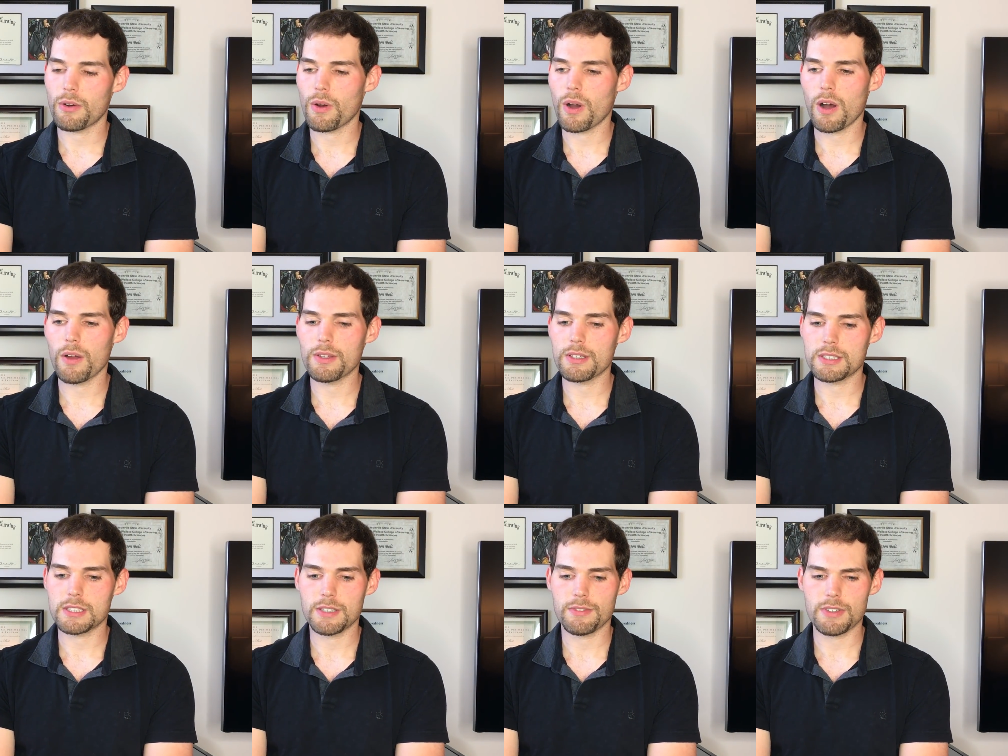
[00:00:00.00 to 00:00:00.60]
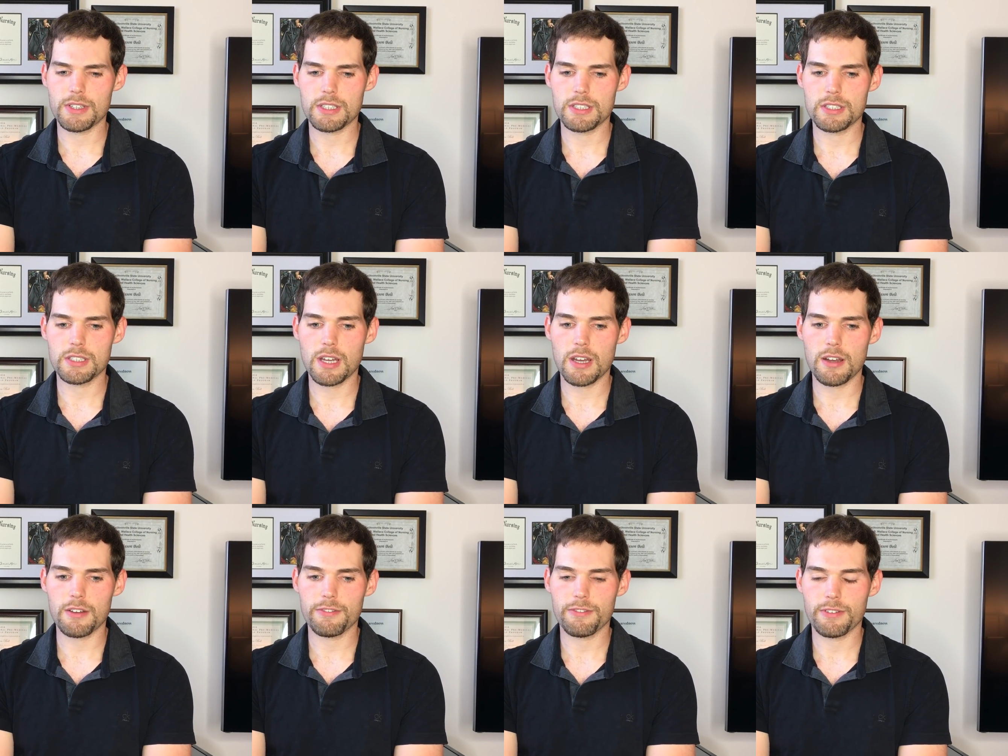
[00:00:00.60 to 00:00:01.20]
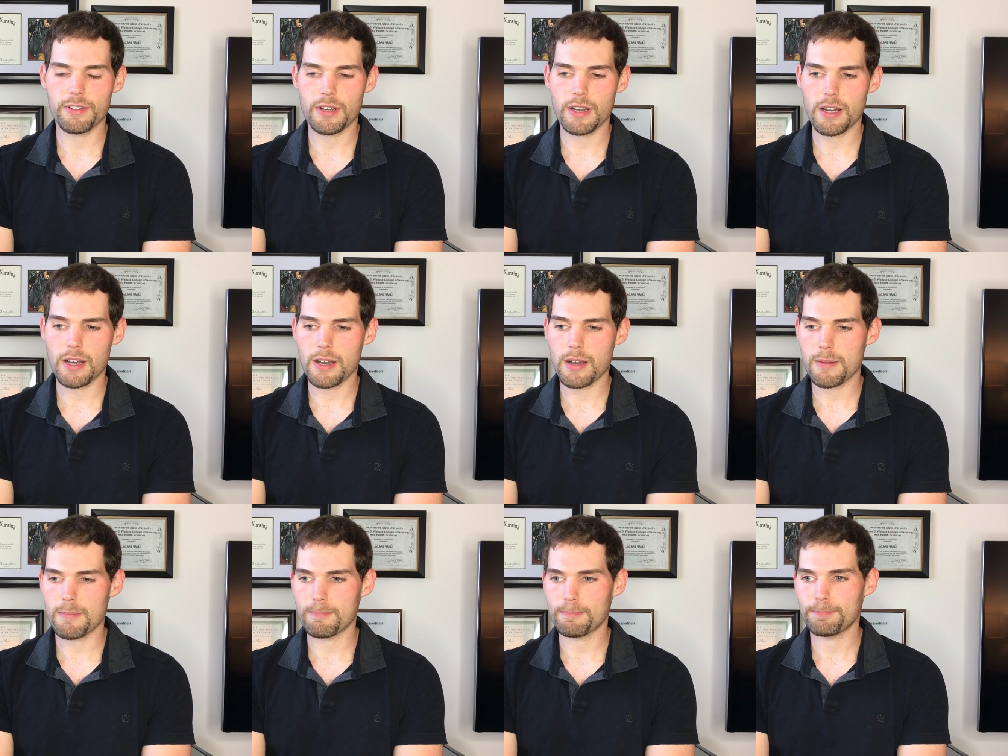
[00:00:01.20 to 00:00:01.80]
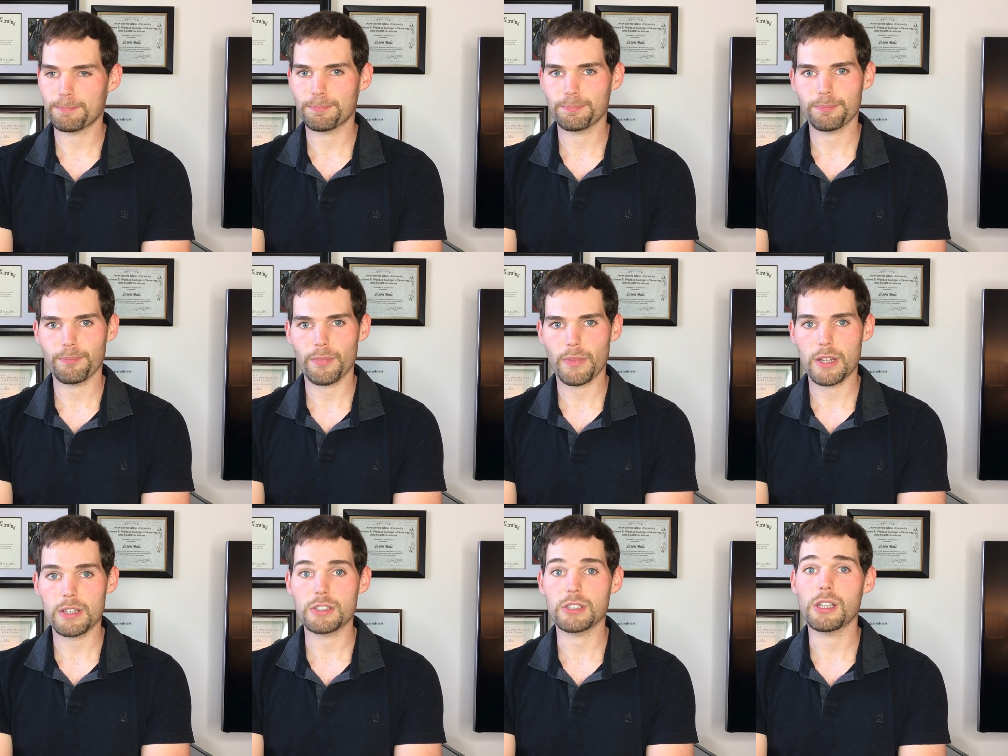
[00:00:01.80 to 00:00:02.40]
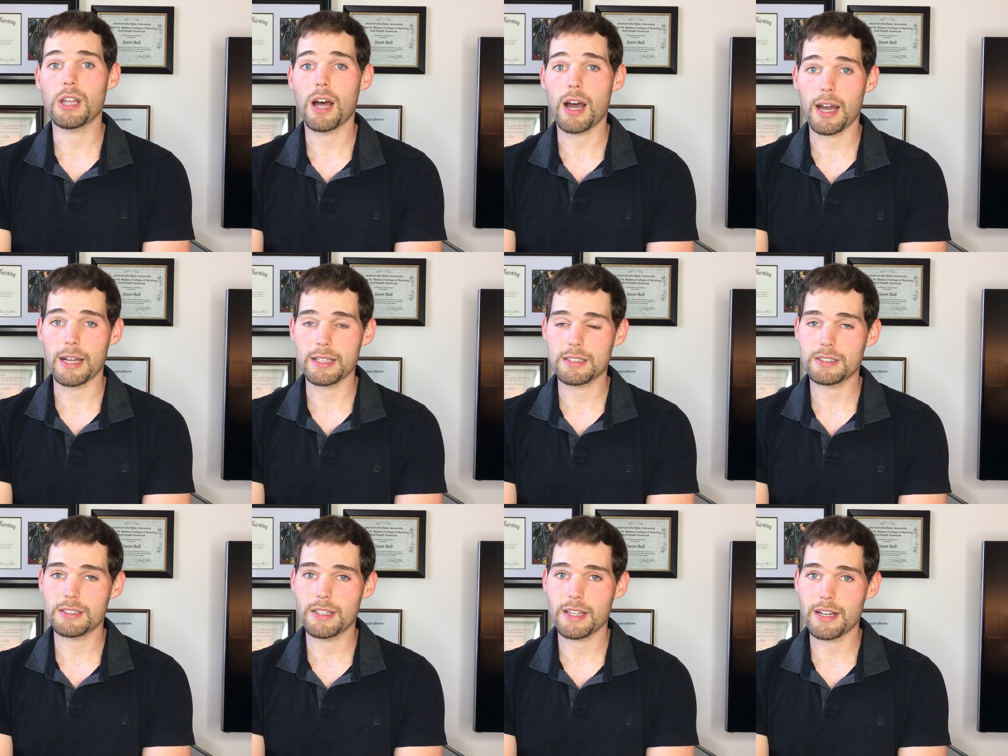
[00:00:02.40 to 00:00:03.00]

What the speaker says: all this different stuff. There's lots.